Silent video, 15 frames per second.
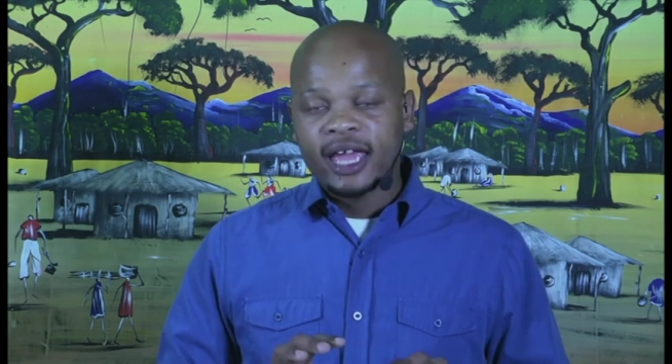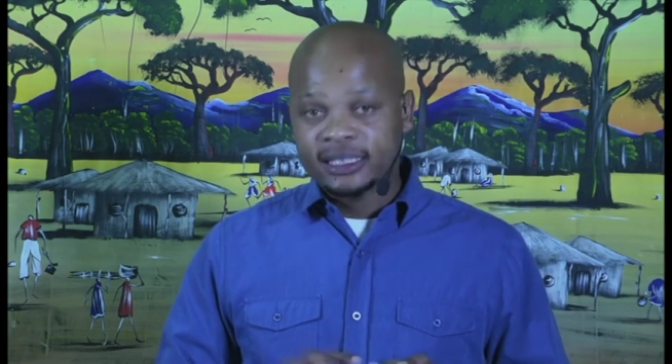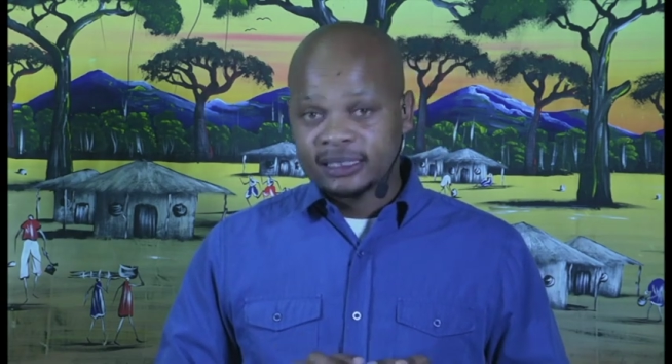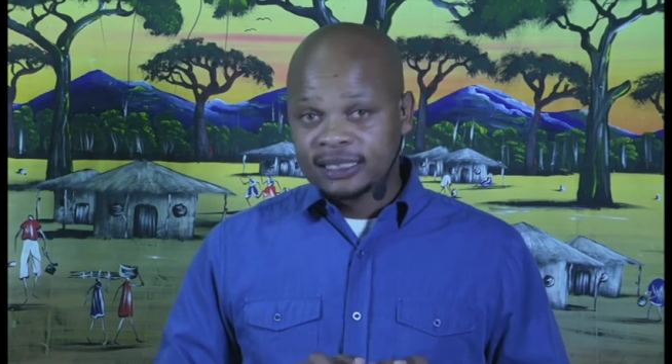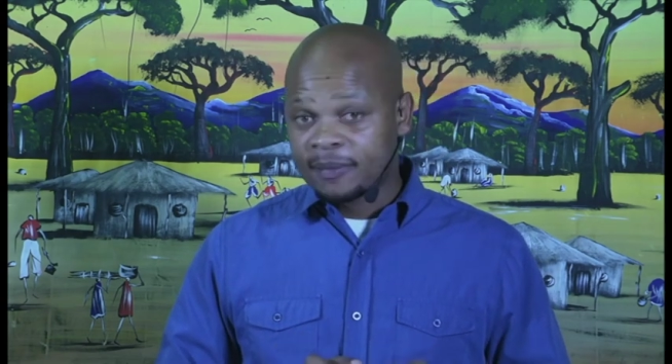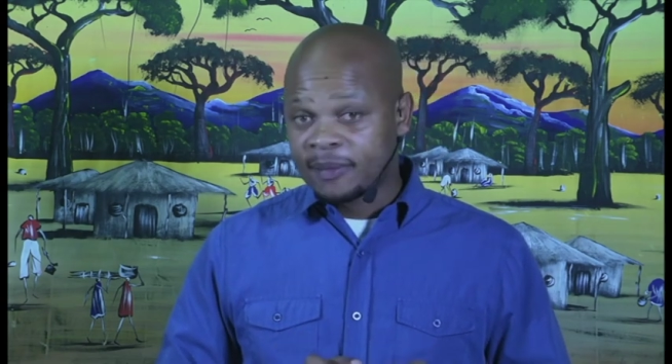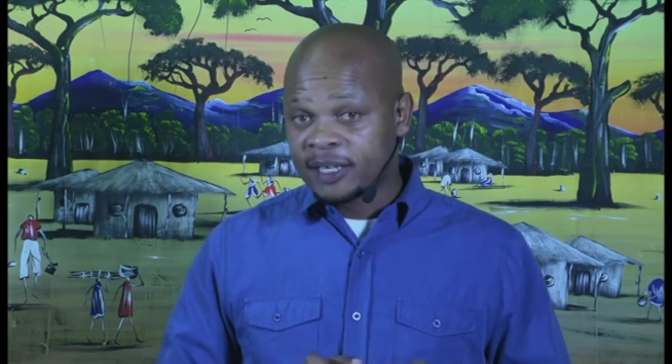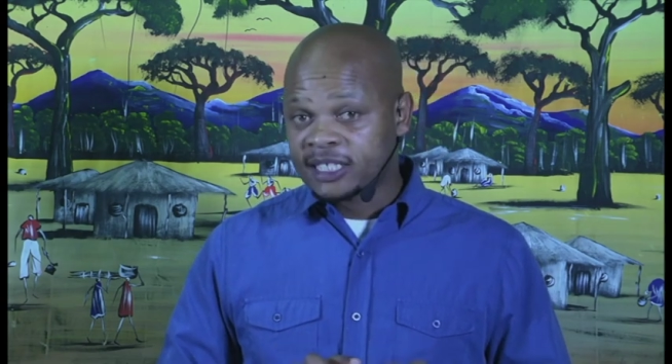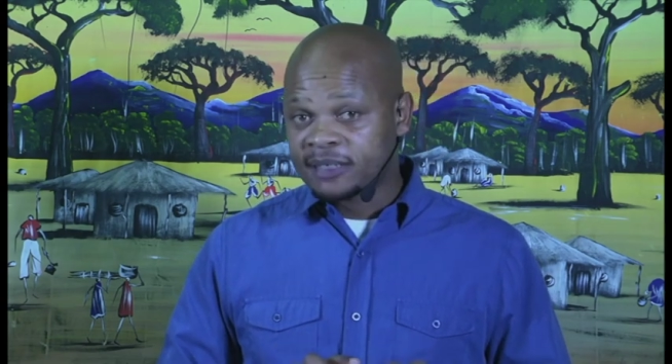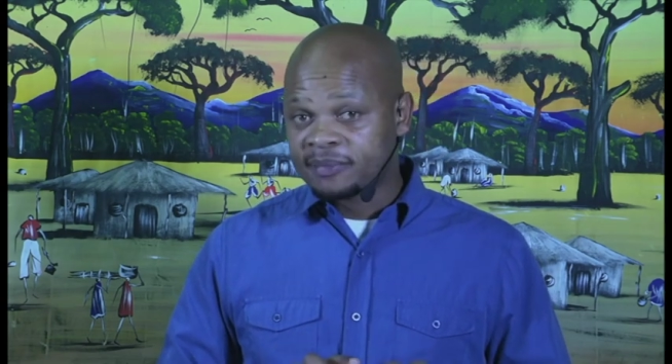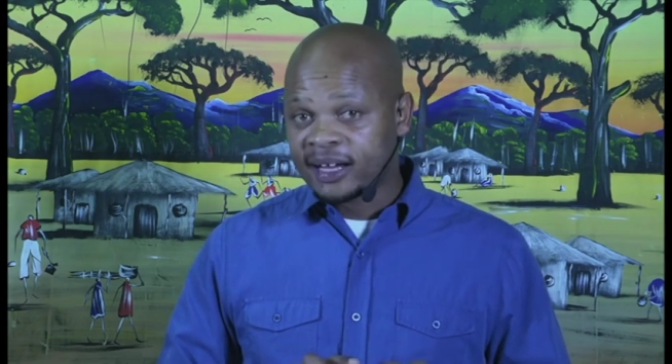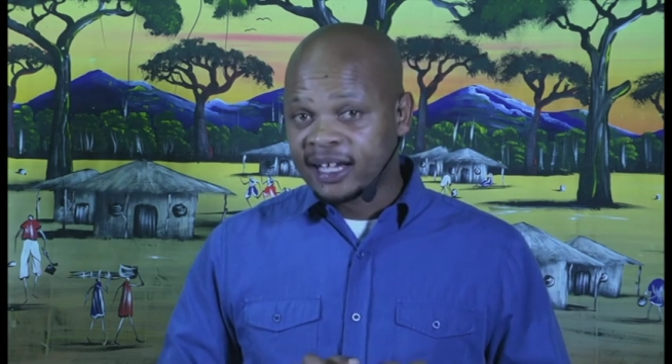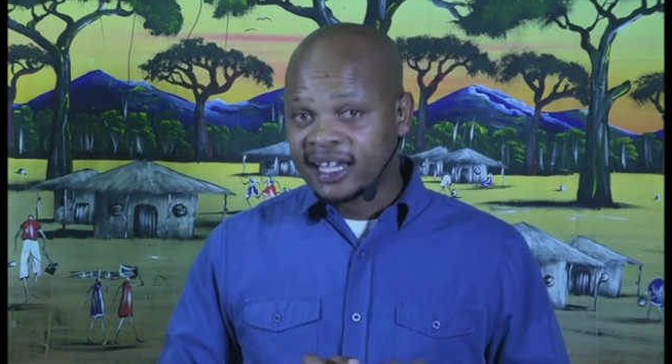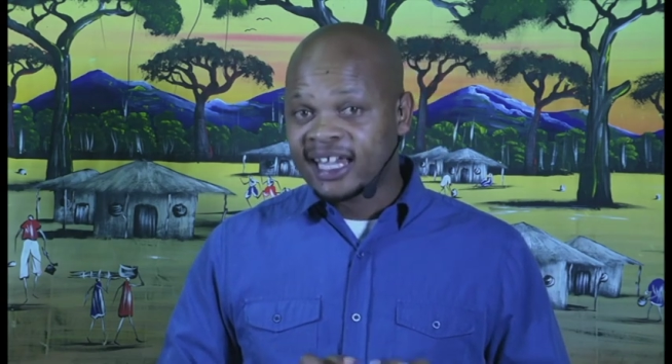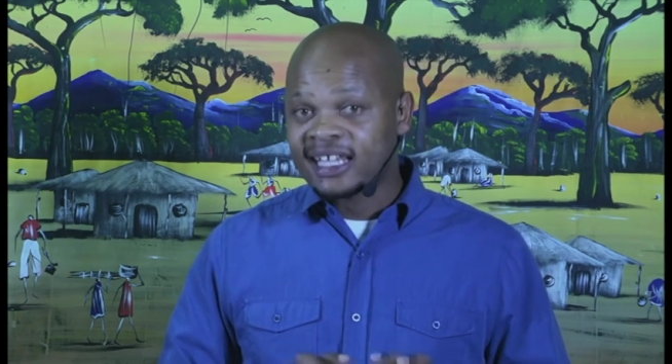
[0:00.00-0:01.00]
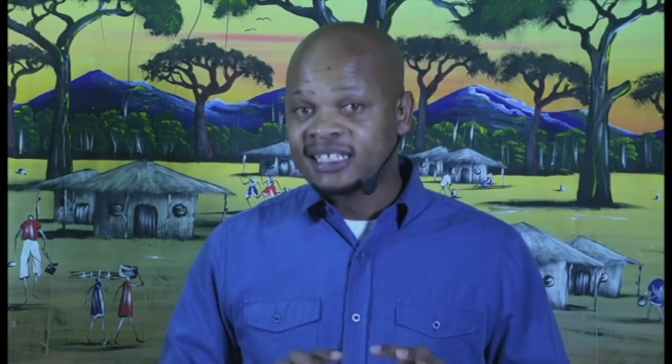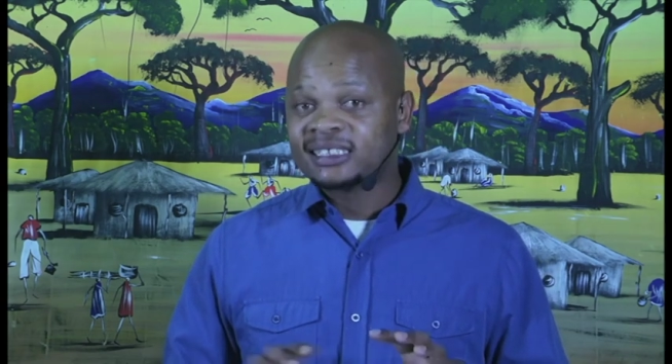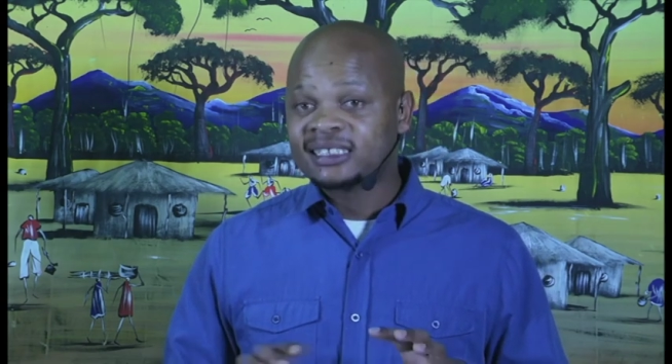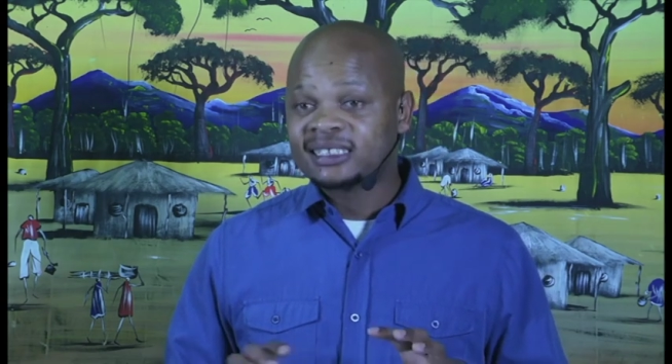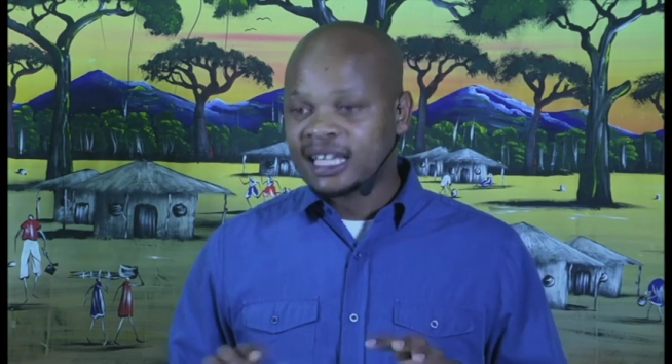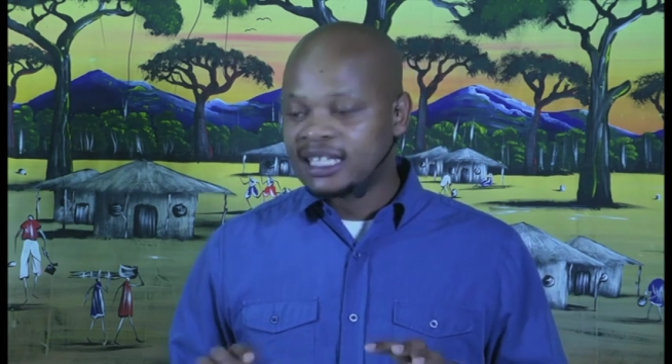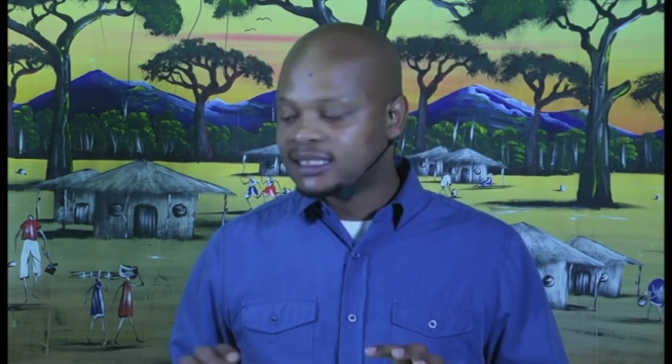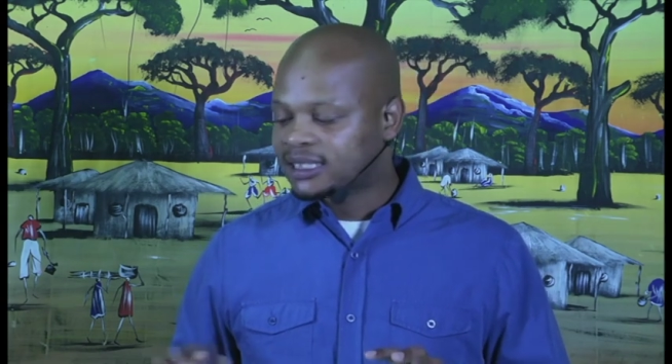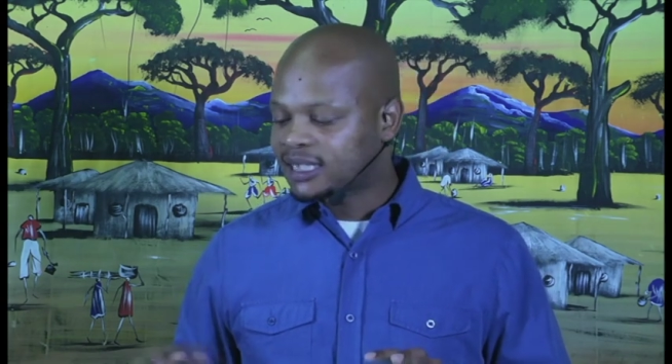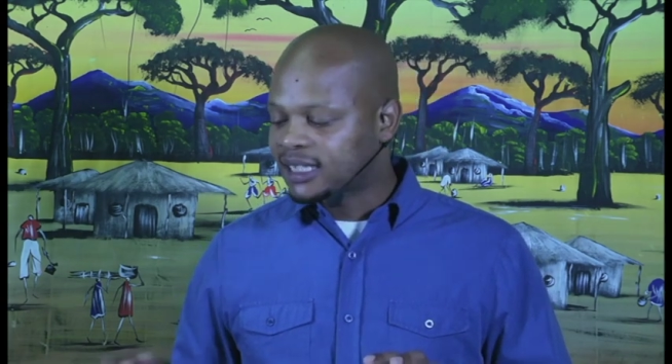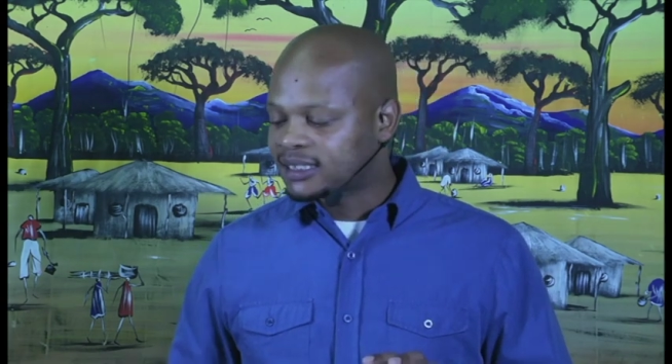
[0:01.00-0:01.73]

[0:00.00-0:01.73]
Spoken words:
exclamation mark, it says